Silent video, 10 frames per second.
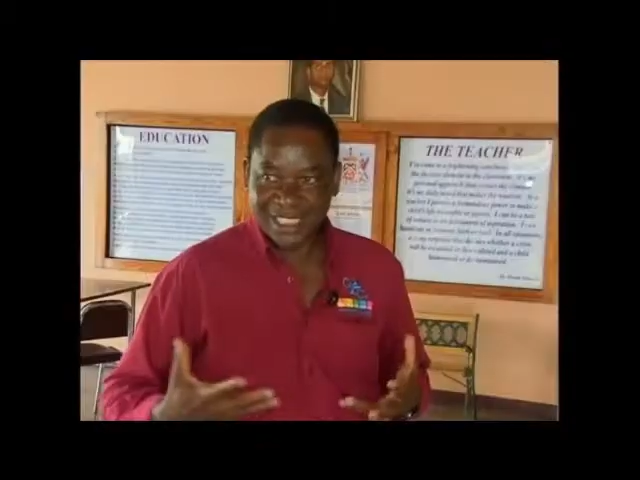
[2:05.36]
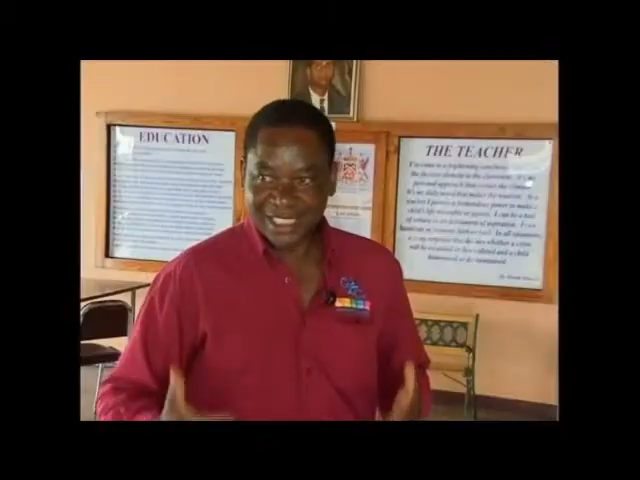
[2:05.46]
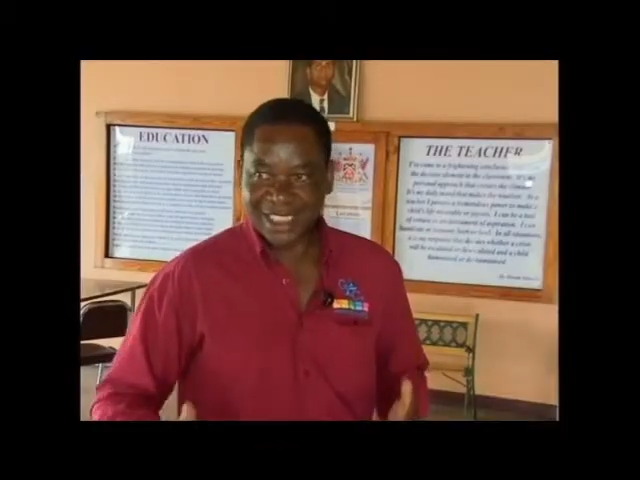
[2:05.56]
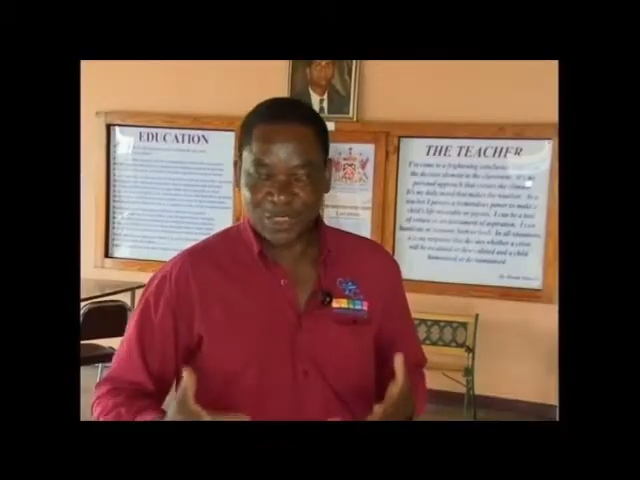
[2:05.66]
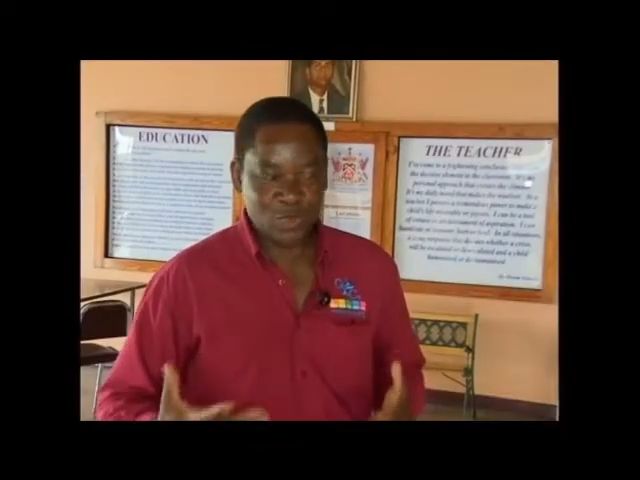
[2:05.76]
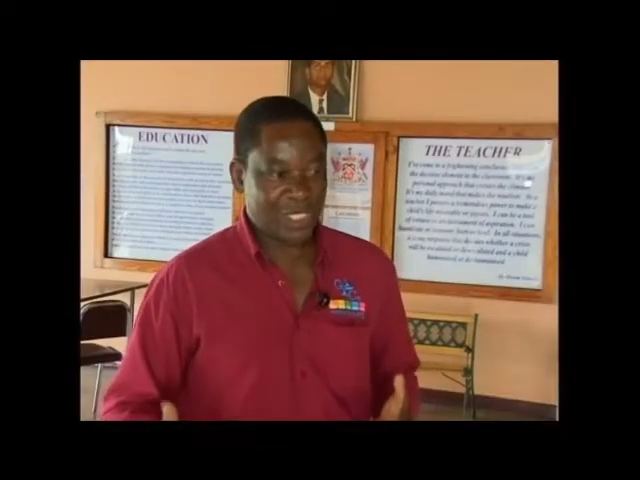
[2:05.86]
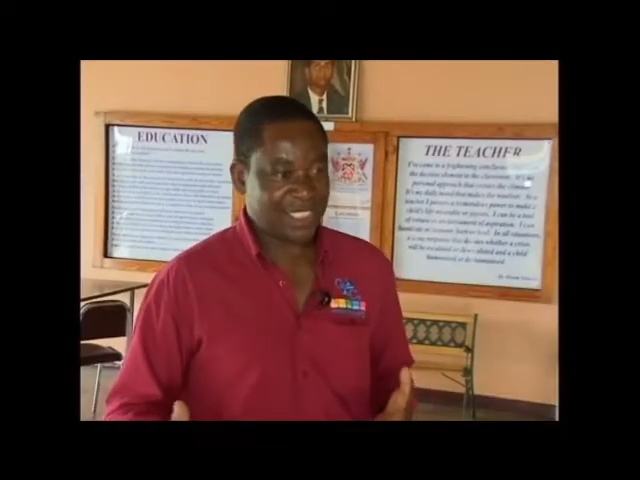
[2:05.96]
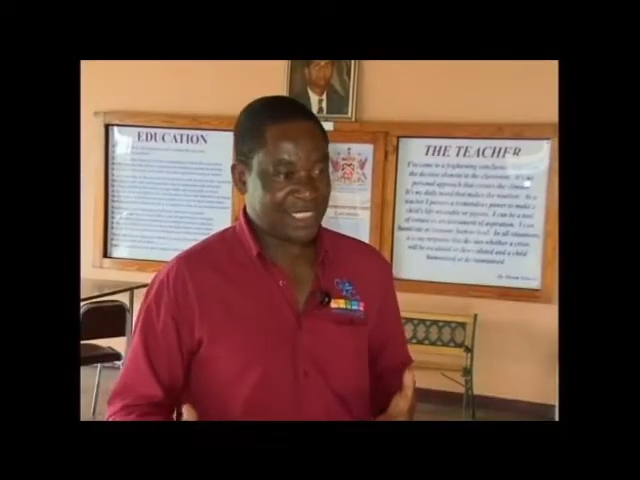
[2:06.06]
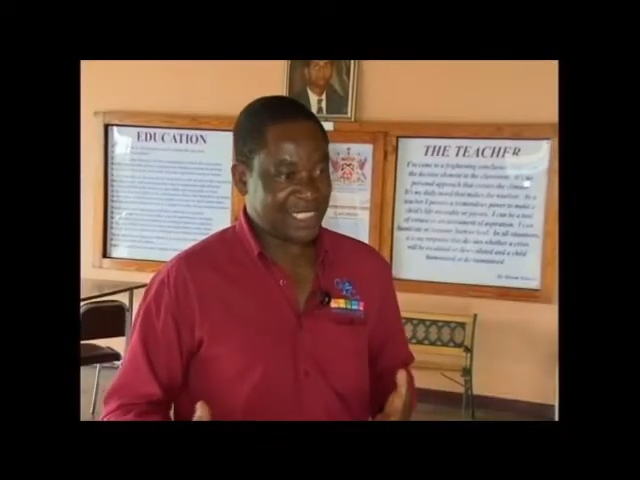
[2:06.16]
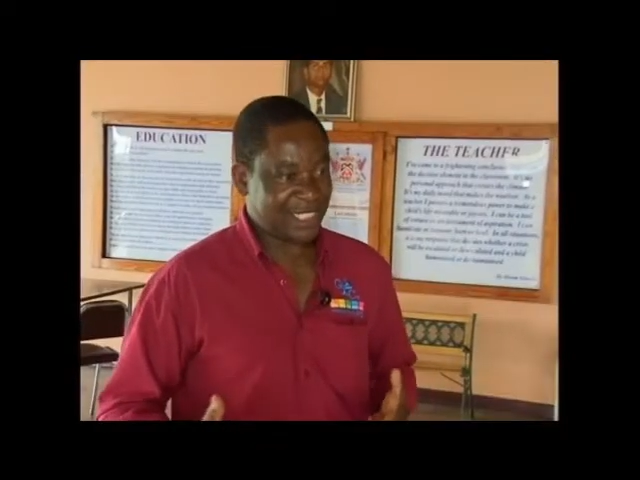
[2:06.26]
Testing
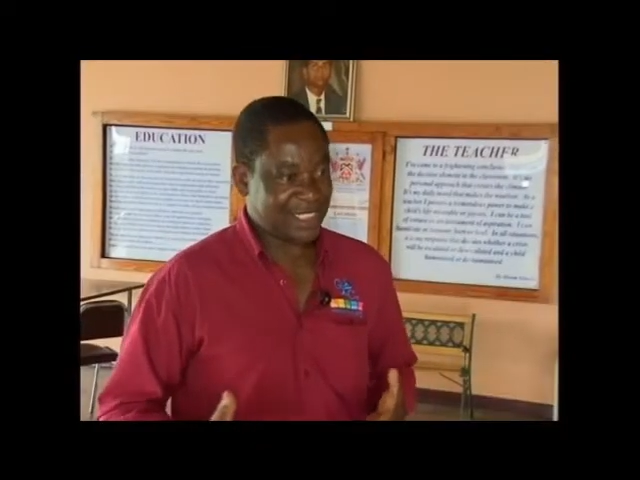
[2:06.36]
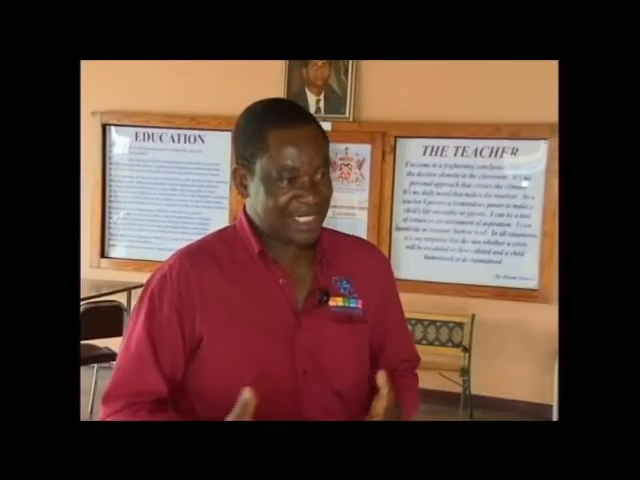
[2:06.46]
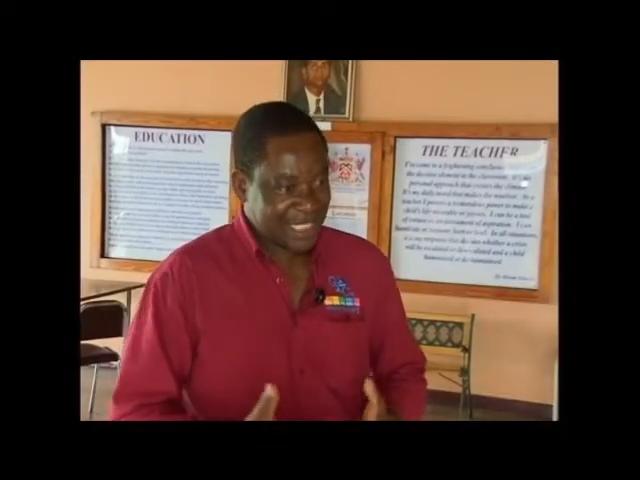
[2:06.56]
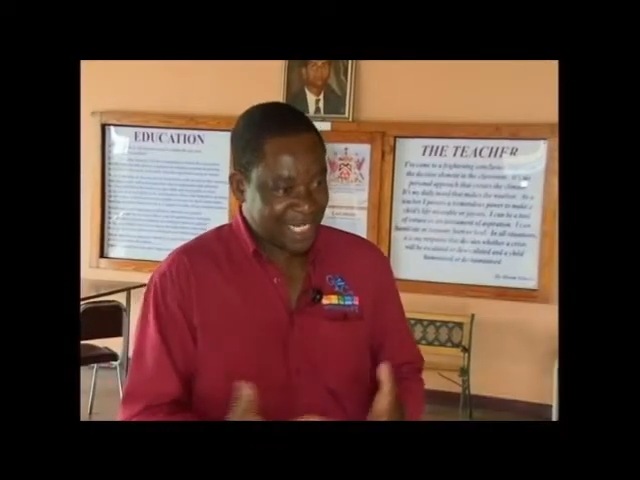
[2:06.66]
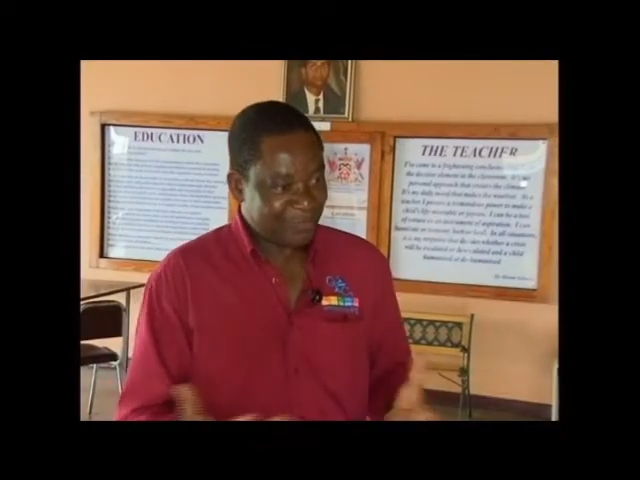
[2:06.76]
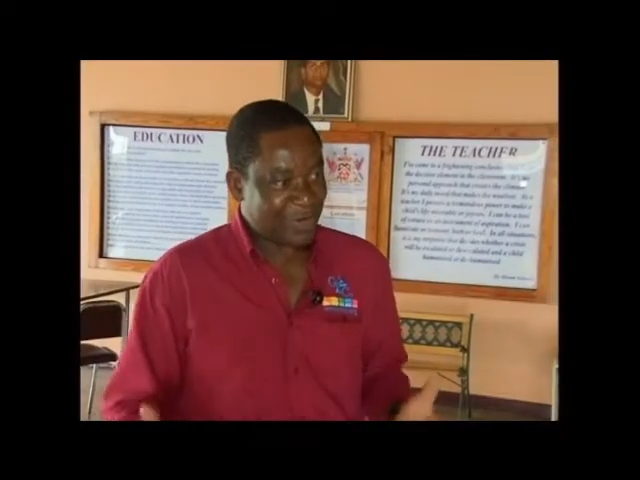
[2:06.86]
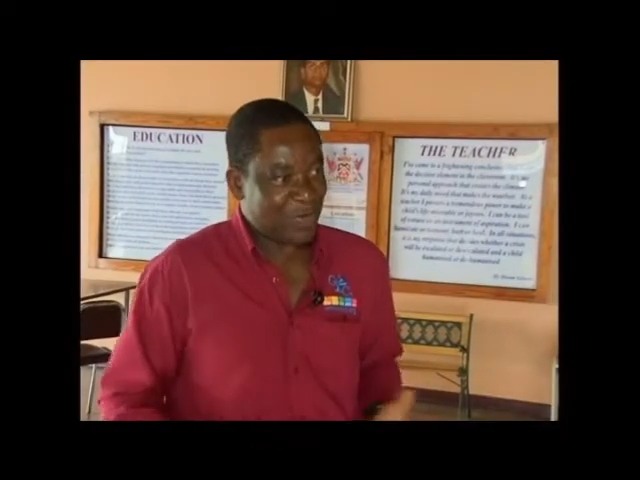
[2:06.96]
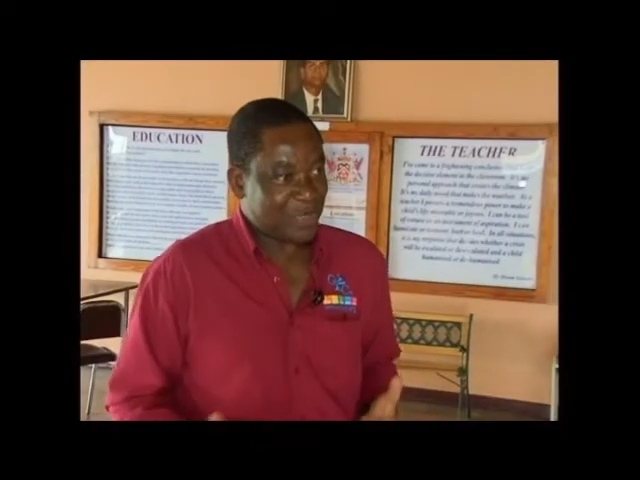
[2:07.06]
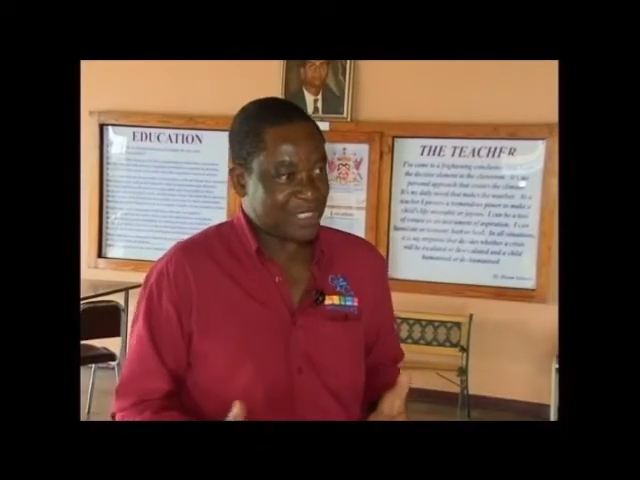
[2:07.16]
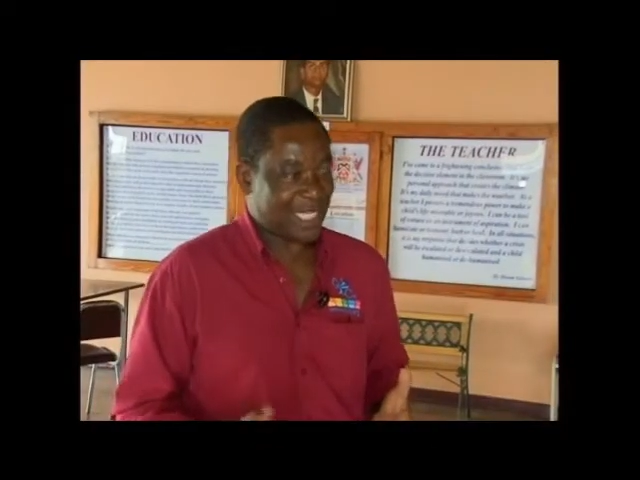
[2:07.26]
students in a digital
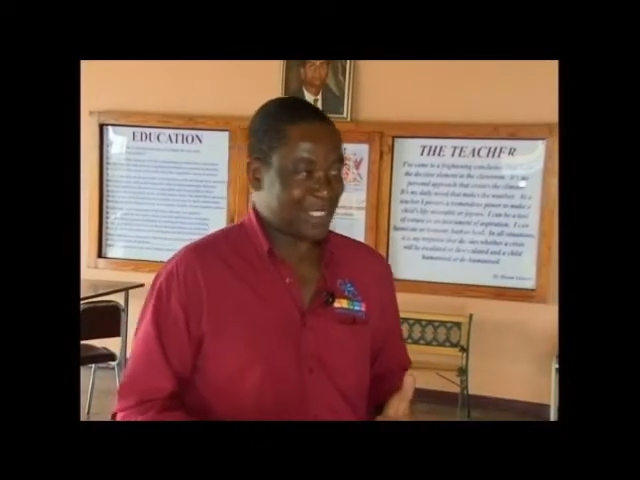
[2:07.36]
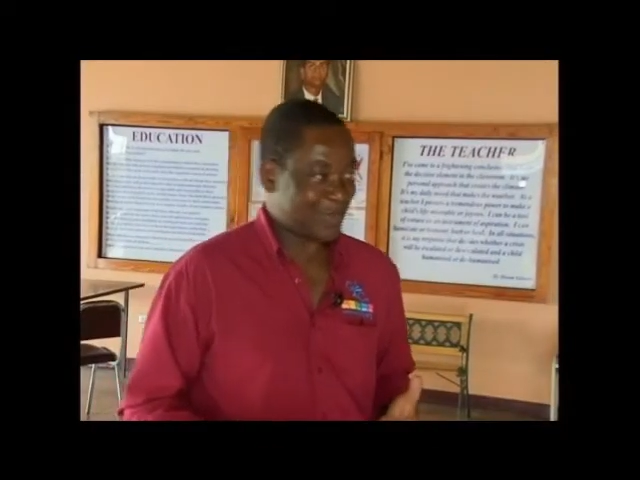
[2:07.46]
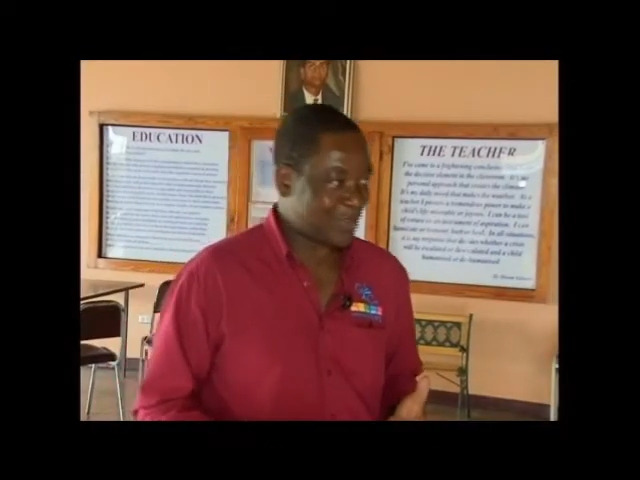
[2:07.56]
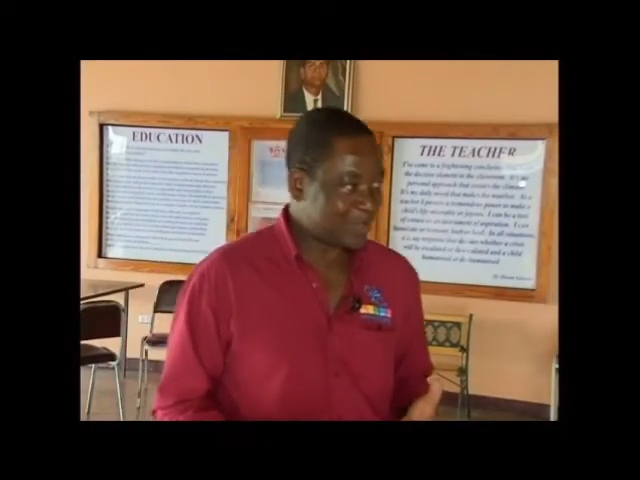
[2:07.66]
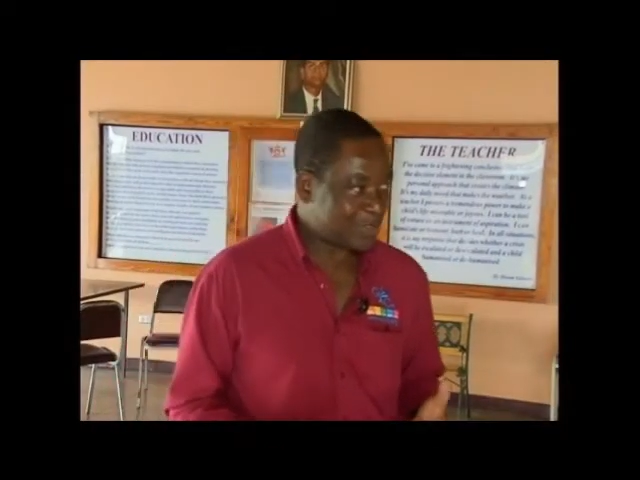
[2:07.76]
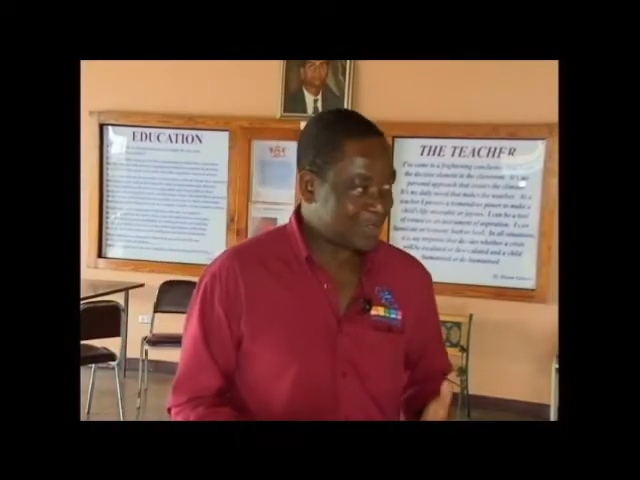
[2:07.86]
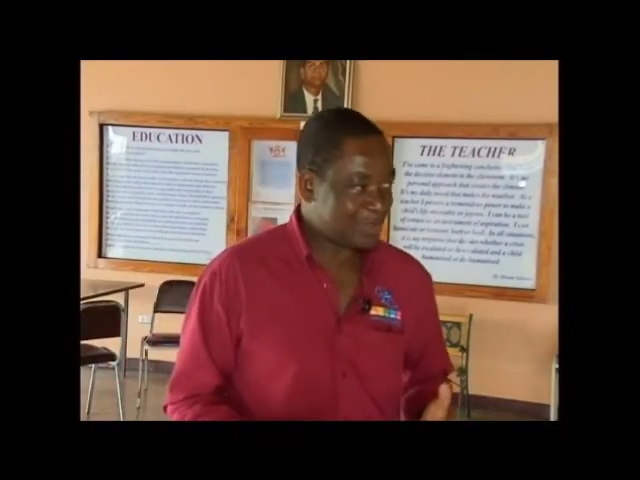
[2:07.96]
environment has not